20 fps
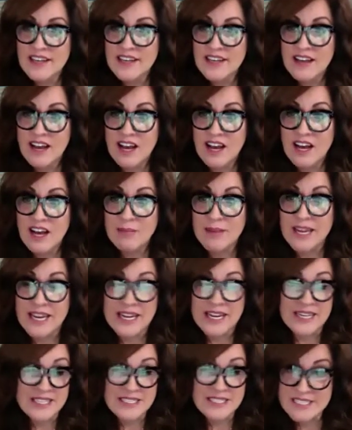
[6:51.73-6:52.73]
and
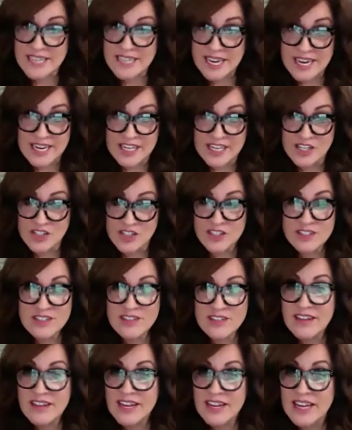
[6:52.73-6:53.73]
it's catered.
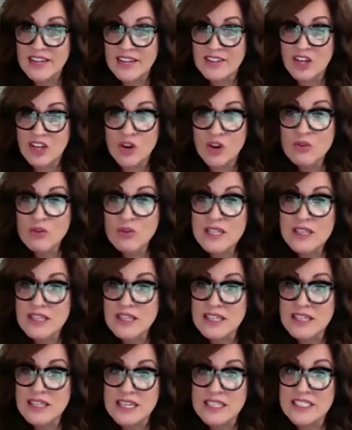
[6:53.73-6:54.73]
And the only
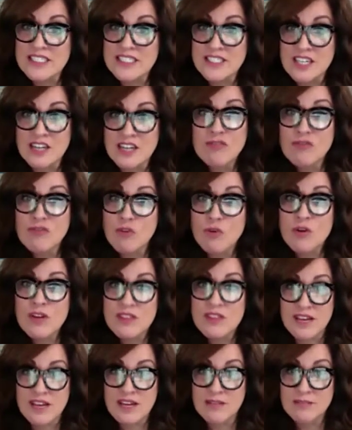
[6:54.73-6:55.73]
thing that is done for
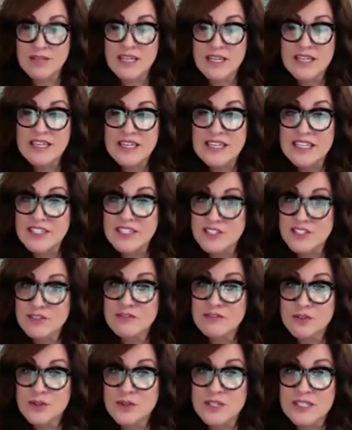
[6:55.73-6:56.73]
them is the
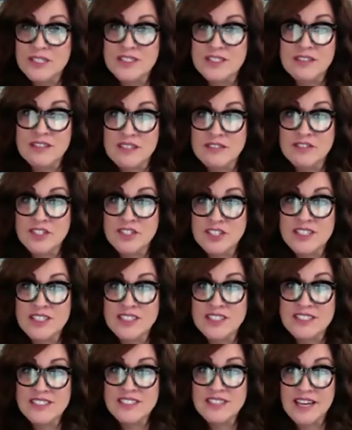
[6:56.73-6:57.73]
food is delivered to
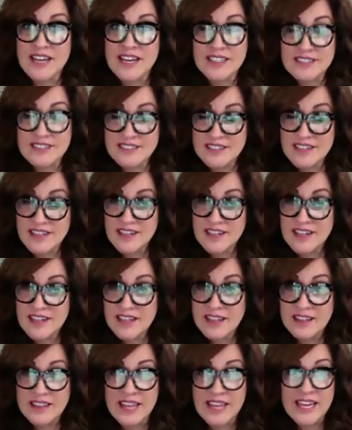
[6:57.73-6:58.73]
the site.
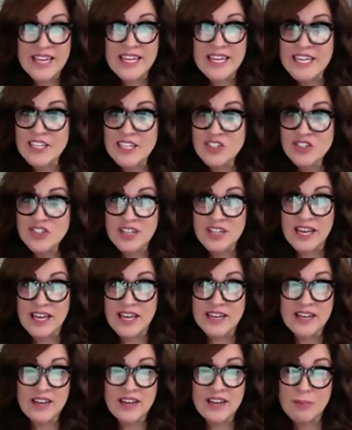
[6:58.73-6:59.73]
They each
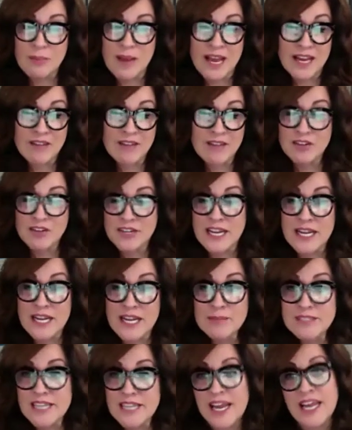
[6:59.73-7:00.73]
then on the back of their
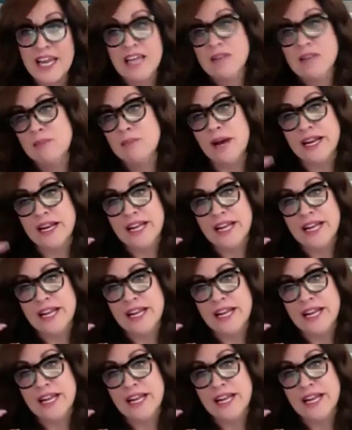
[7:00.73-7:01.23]
name tag might